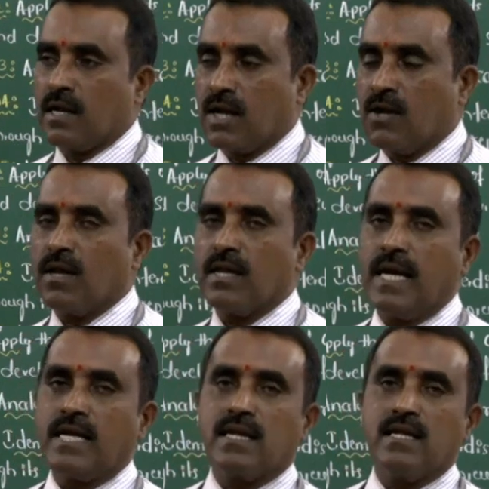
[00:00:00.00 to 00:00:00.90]
regular
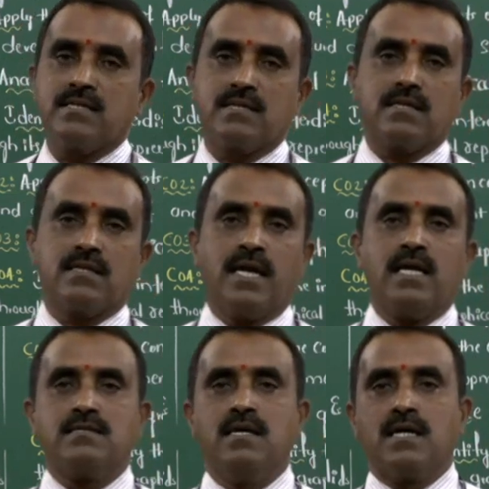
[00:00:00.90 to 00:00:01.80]
internals, that
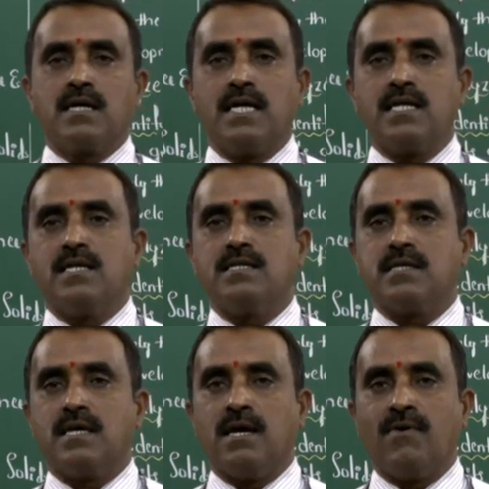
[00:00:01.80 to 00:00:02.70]
is continuous
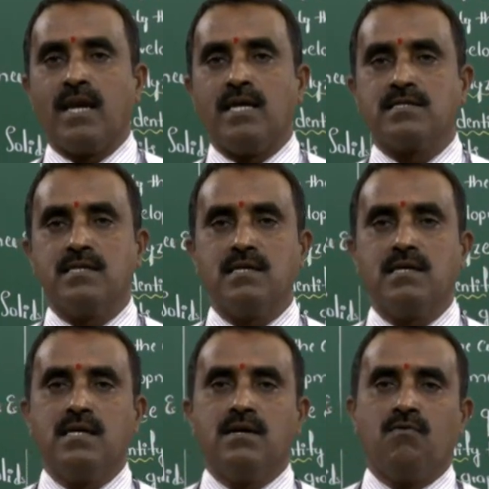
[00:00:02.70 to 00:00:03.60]
evaluation,
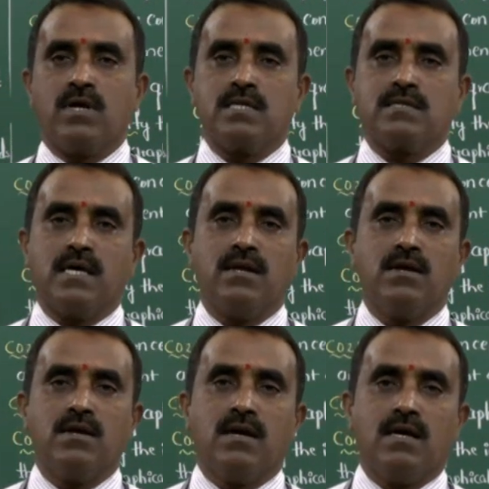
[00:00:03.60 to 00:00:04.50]
what is
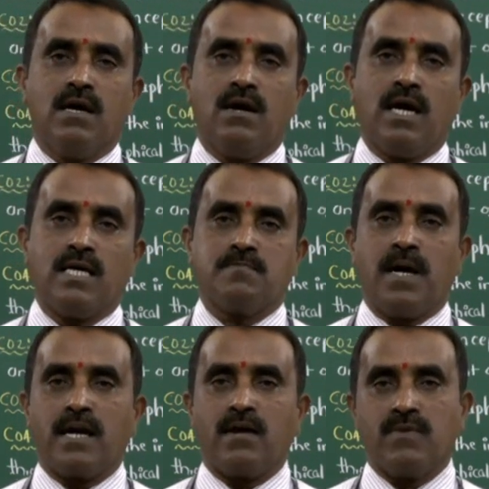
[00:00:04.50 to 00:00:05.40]
done as
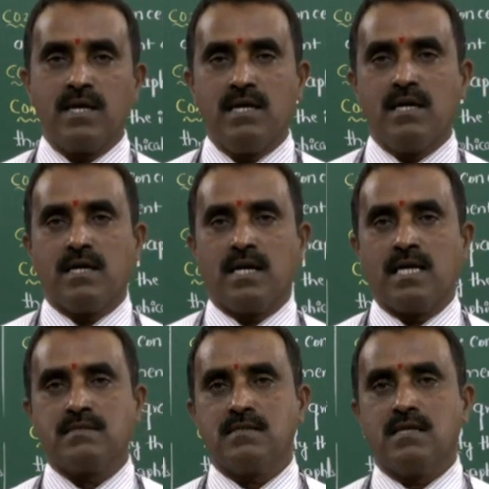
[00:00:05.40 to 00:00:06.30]
part of the, that
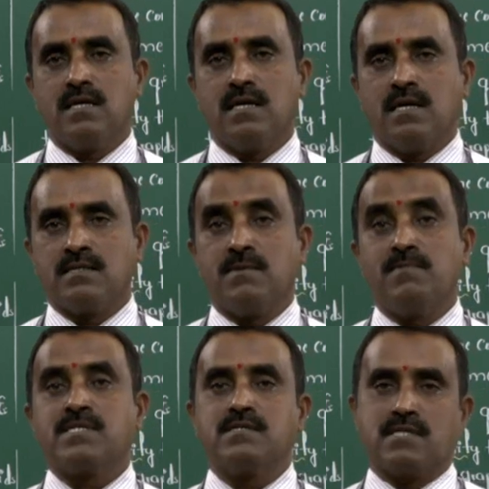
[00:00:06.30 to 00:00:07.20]
is
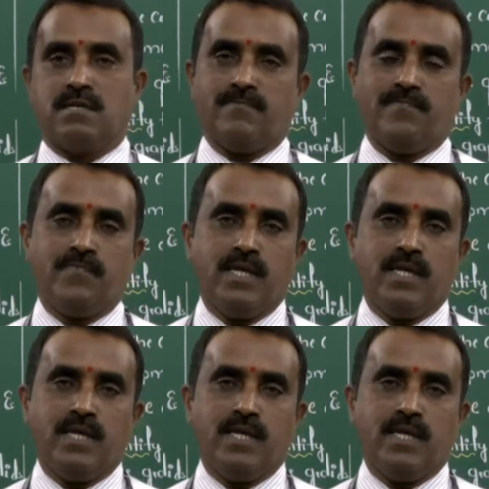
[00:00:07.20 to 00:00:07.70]
semester scheme.